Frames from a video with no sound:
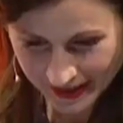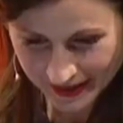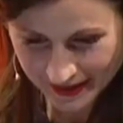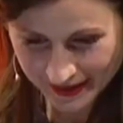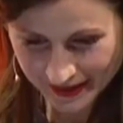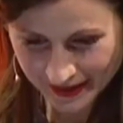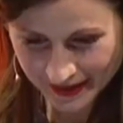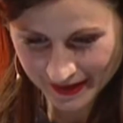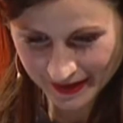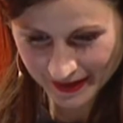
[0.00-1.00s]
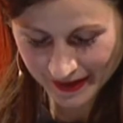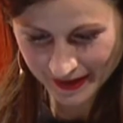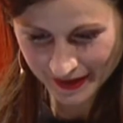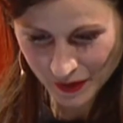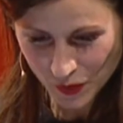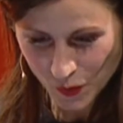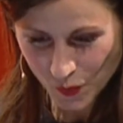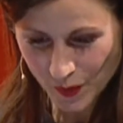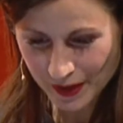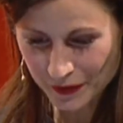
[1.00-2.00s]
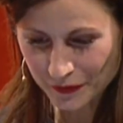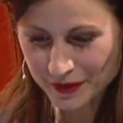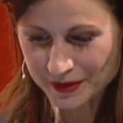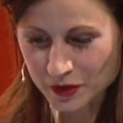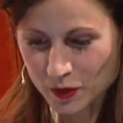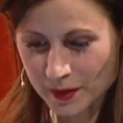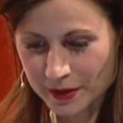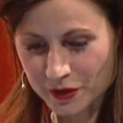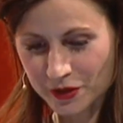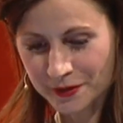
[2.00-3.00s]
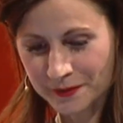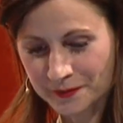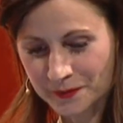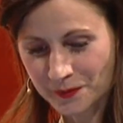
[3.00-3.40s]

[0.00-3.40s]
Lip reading: I think one of this question,